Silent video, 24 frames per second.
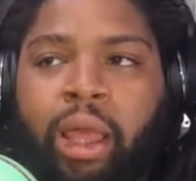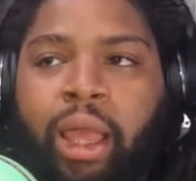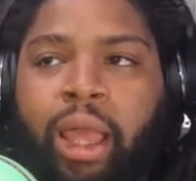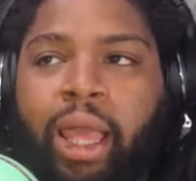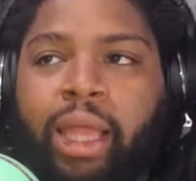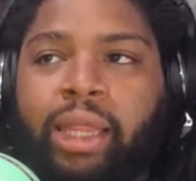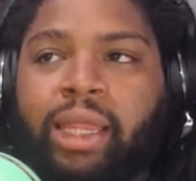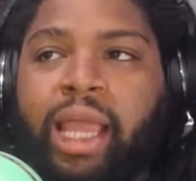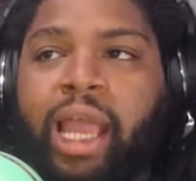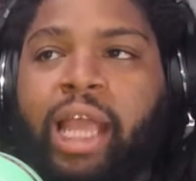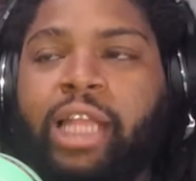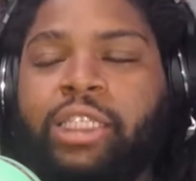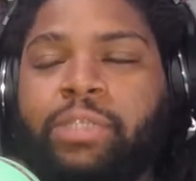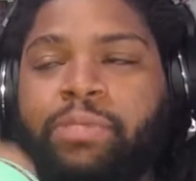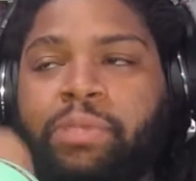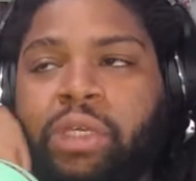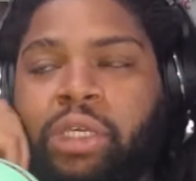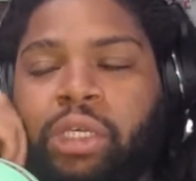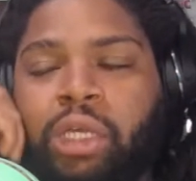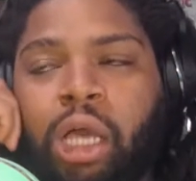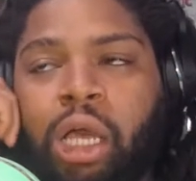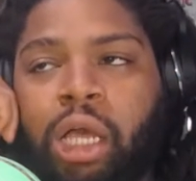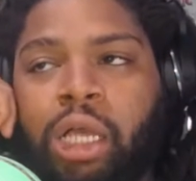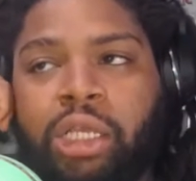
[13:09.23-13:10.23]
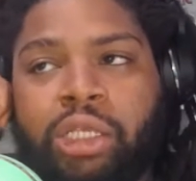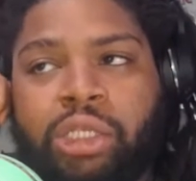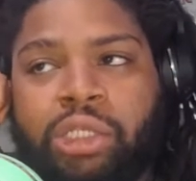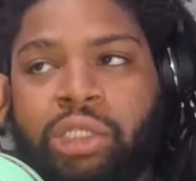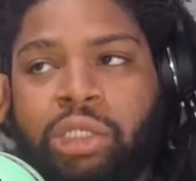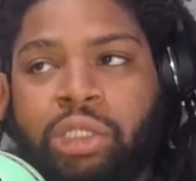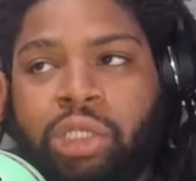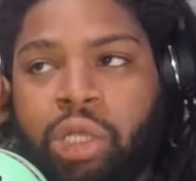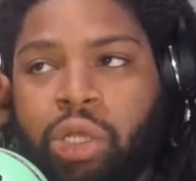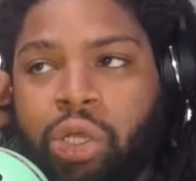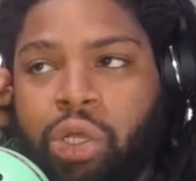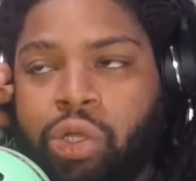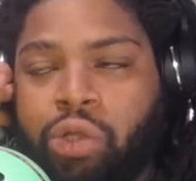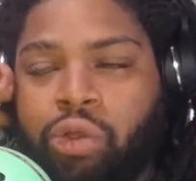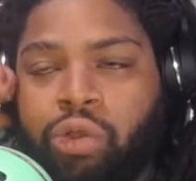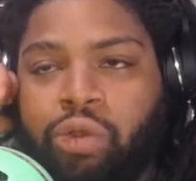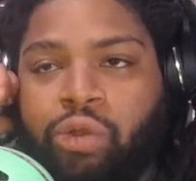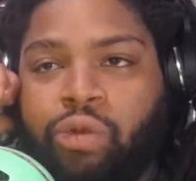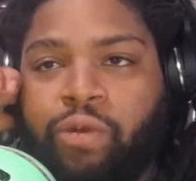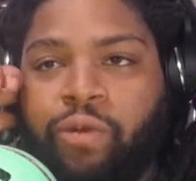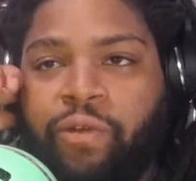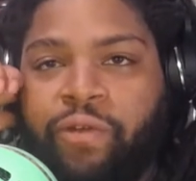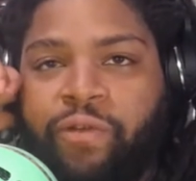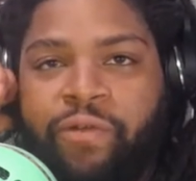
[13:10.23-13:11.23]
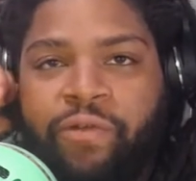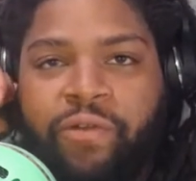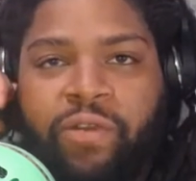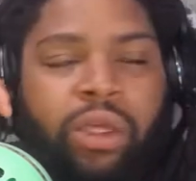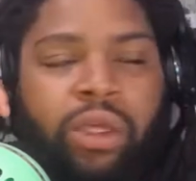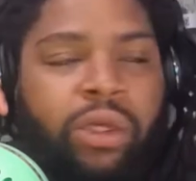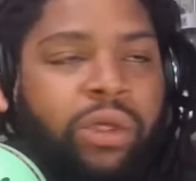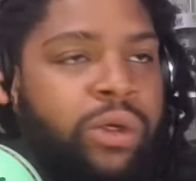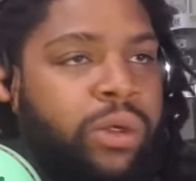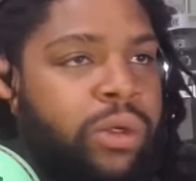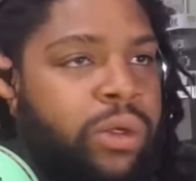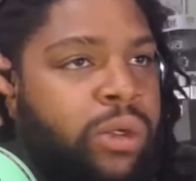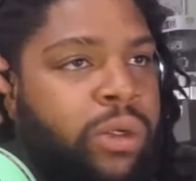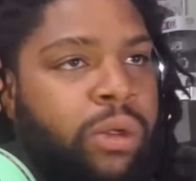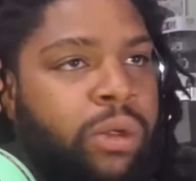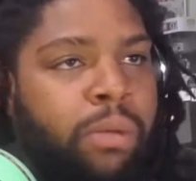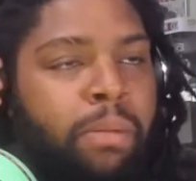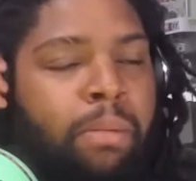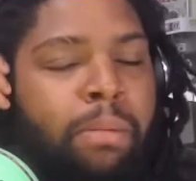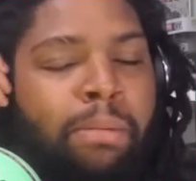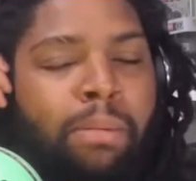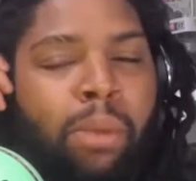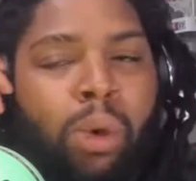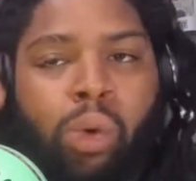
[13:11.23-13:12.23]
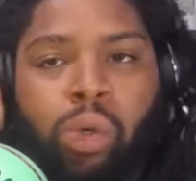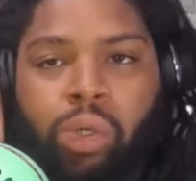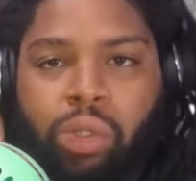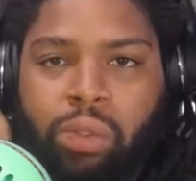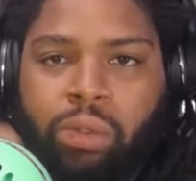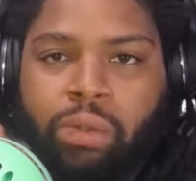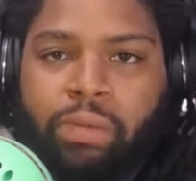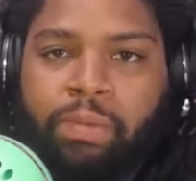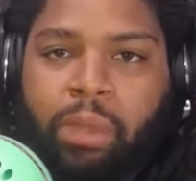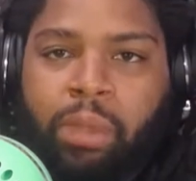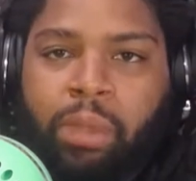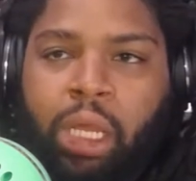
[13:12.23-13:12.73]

and that's because you feel mortal.